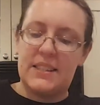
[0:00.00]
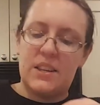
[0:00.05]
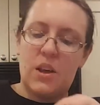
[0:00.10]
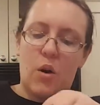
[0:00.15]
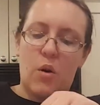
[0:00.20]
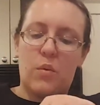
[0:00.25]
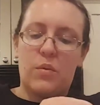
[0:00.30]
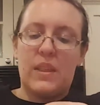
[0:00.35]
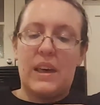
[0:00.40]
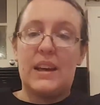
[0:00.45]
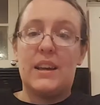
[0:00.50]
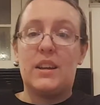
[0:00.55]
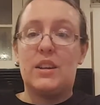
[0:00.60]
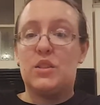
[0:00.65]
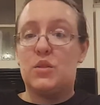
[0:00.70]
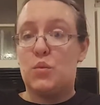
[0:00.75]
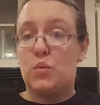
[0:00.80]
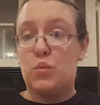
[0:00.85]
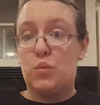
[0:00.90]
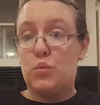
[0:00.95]
so that
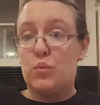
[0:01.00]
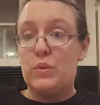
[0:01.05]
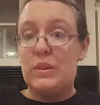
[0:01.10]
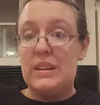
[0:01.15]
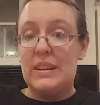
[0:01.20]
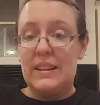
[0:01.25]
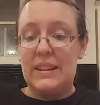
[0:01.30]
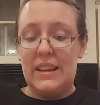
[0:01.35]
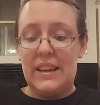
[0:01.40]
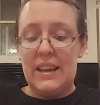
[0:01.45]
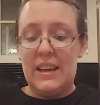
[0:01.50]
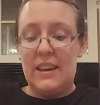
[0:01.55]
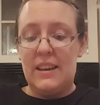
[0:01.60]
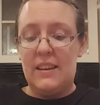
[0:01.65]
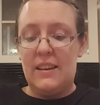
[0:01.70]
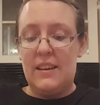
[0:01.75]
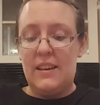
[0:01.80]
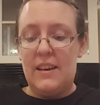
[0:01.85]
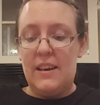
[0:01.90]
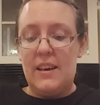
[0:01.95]
is really
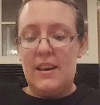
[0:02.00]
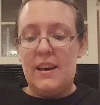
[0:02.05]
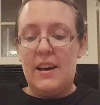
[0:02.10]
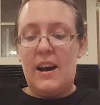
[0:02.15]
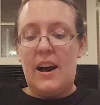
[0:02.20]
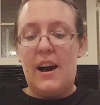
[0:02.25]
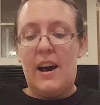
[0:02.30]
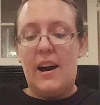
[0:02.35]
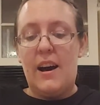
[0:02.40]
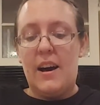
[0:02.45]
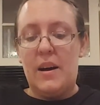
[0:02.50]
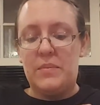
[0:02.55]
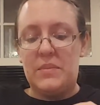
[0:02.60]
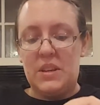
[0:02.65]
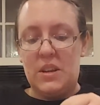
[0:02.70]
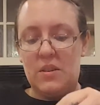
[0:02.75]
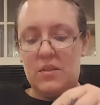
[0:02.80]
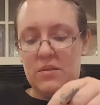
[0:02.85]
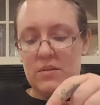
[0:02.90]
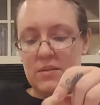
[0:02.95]
up to
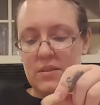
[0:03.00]
you.